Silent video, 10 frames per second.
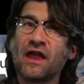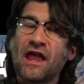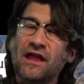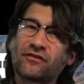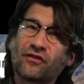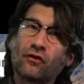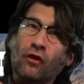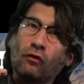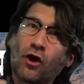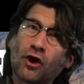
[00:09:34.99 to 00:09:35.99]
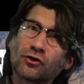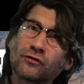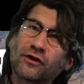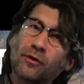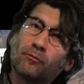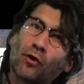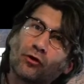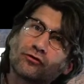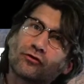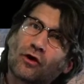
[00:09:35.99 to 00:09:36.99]
And so the longer that a
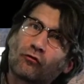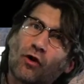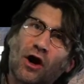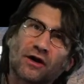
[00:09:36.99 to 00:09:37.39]
boulder, a rock,